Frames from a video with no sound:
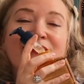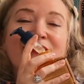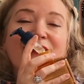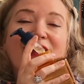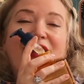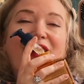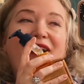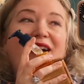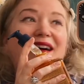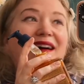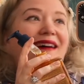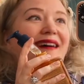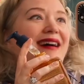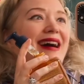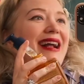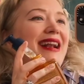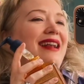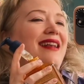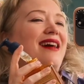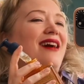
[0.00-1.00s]
Oh,
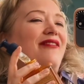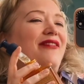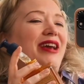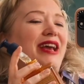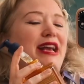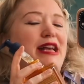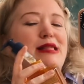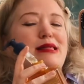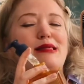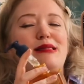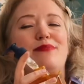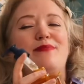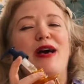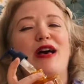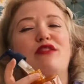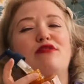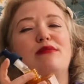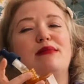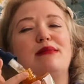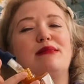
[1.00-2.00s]
I love it. It
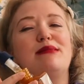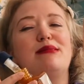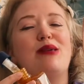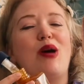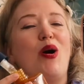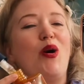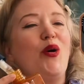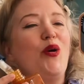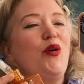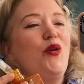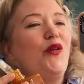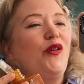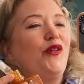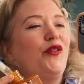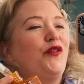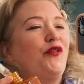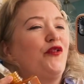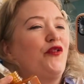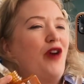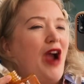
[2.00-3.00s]
smells so
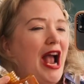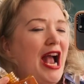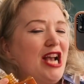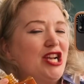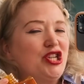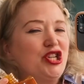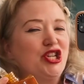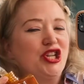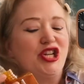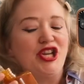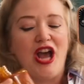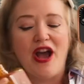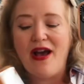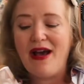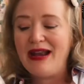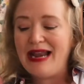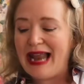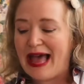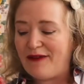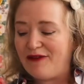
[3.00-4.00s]
fresh. You know
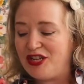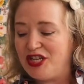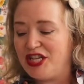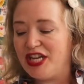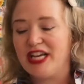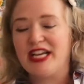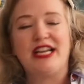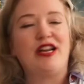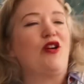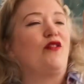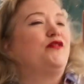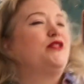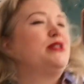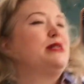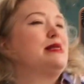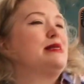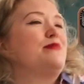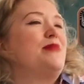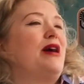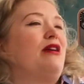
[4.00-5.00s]
how lavender can often
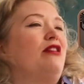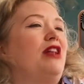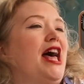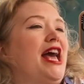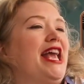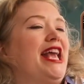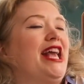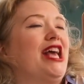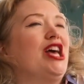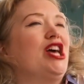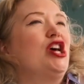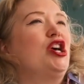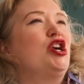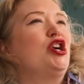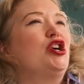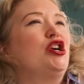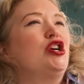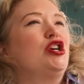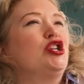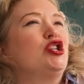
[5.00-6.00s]
smell like
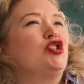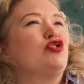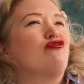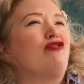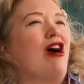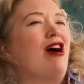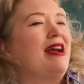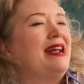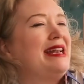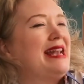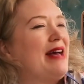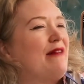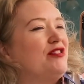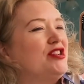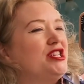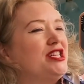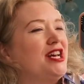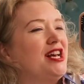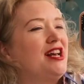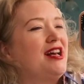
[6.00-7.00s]
dried
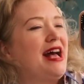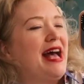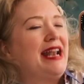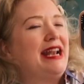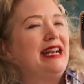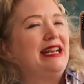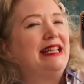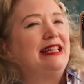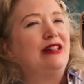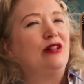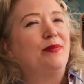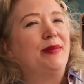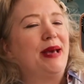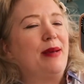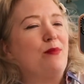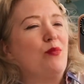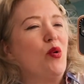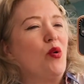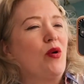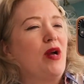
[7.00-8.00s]
lavender and a little
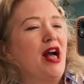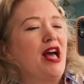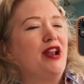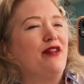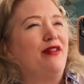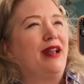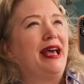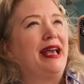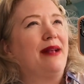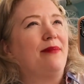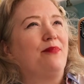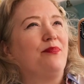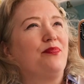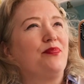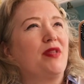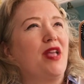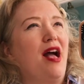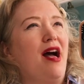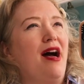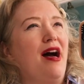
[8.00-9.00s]
bit more kind of like
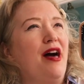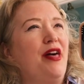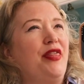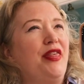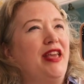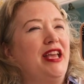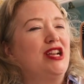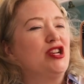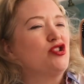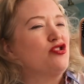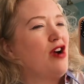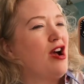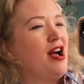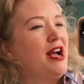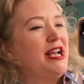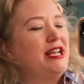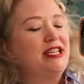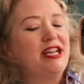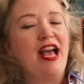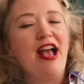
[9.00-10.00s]
earthy and
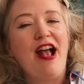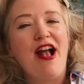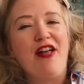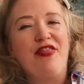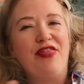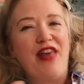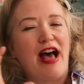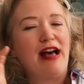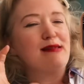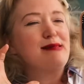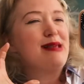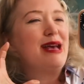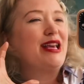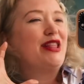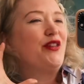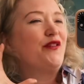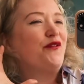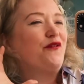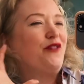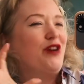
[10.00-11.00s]
dried? That's like
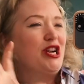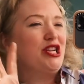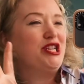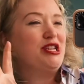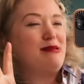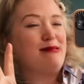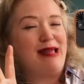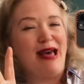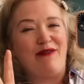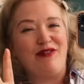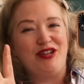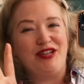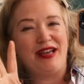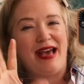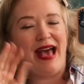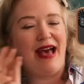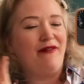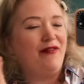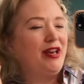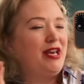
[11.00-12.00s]
the freshest lavender
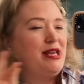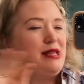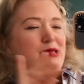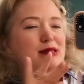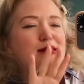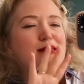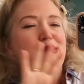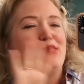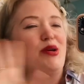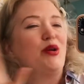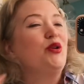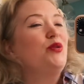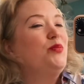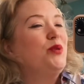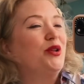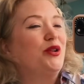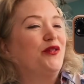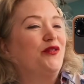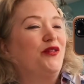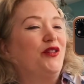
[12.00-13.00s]
ever. It's so
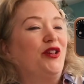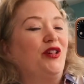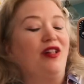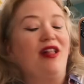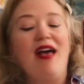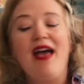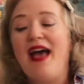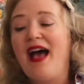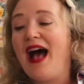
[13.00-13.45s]
beautiful.